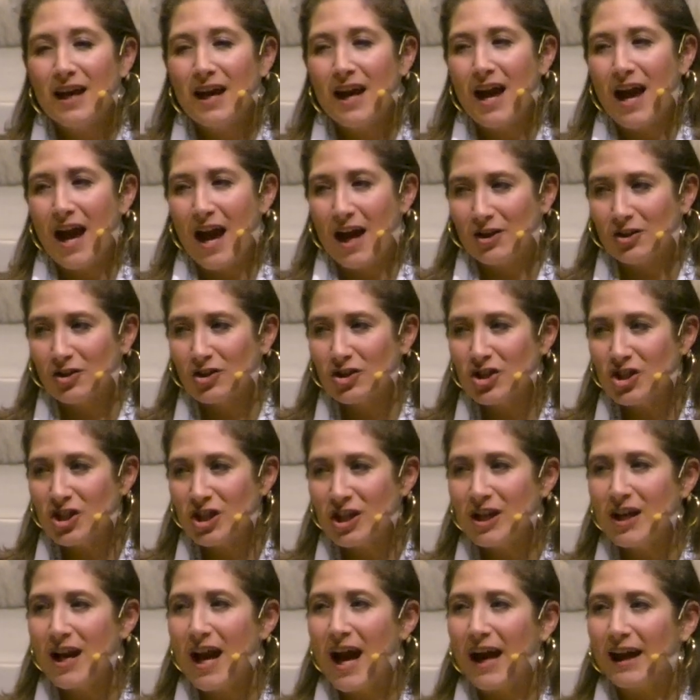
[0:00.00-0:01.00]

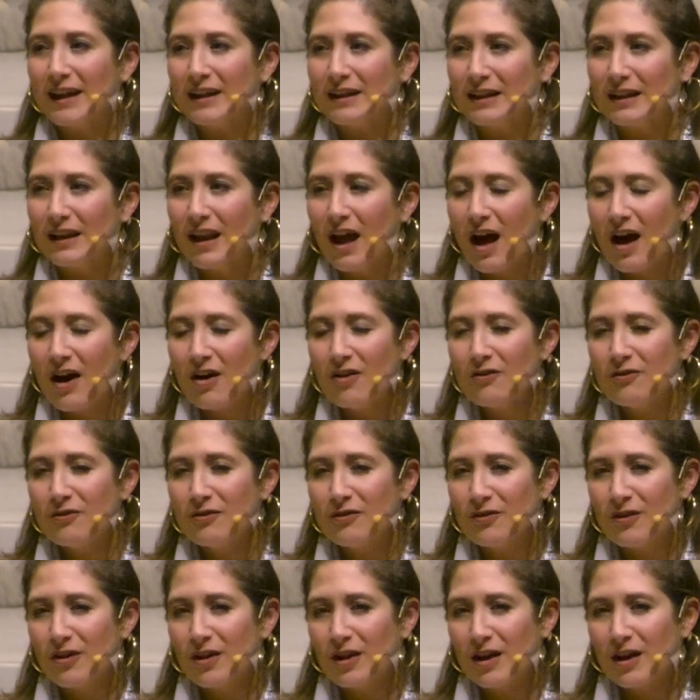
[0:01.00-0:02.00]
energy and love
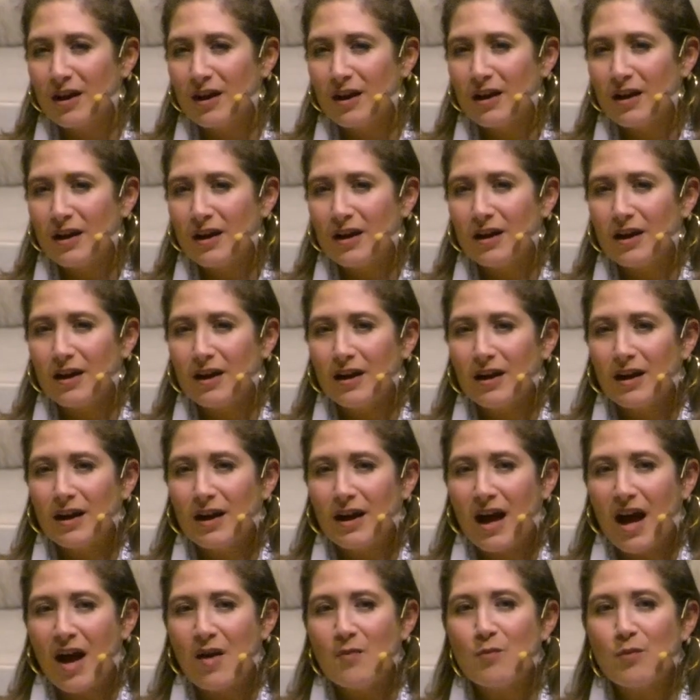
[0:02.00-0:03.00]

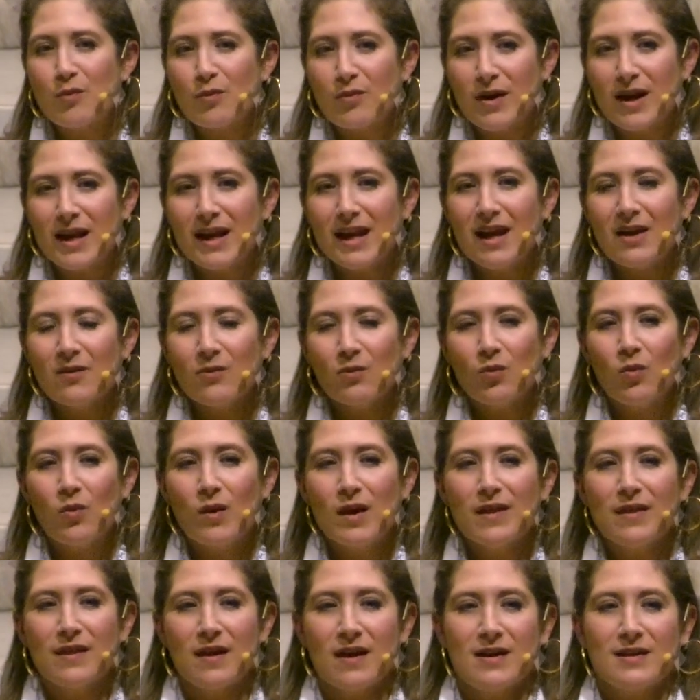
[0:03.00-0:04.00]
and bring it
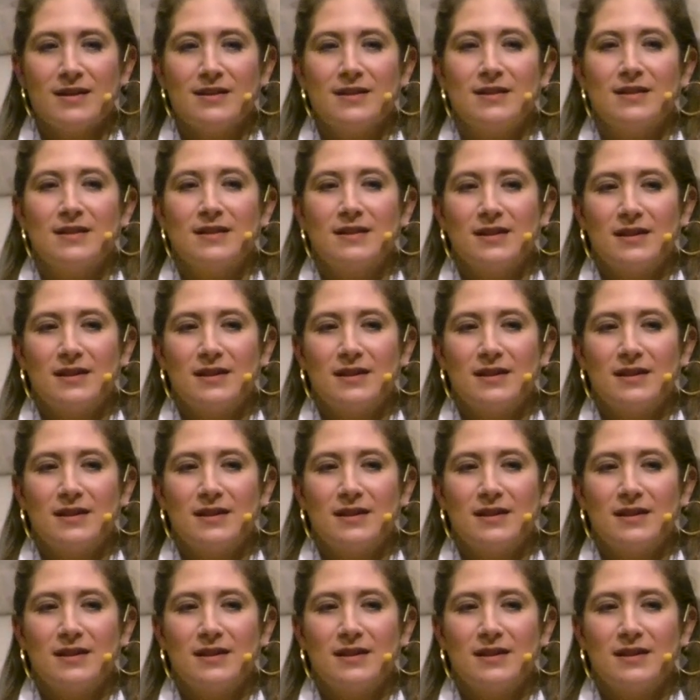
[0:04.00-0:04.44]
with us